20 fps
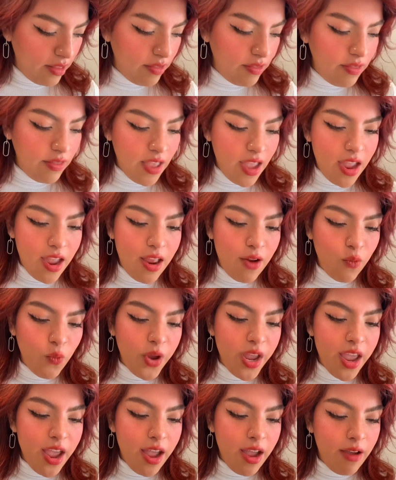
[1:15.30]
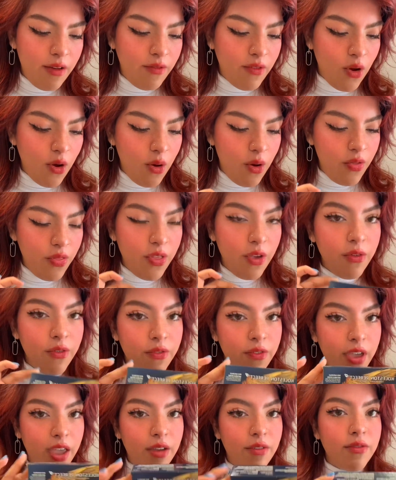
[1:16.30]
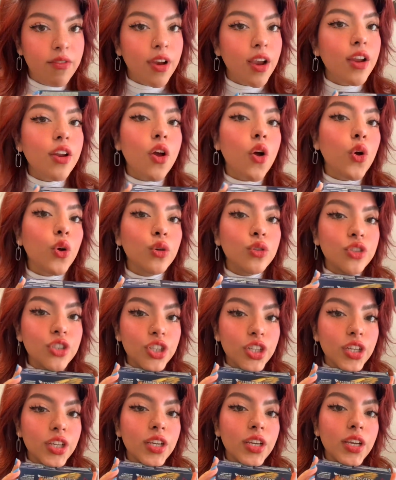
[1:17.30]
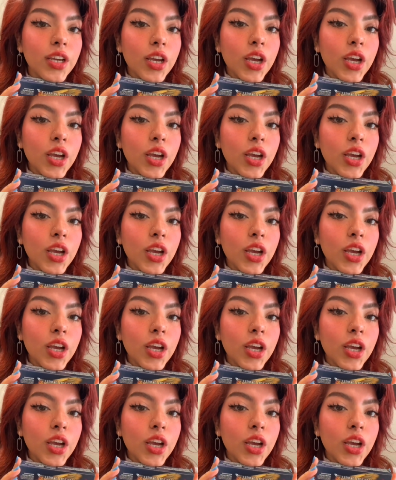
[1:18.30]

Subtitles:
Then we have the favorite OG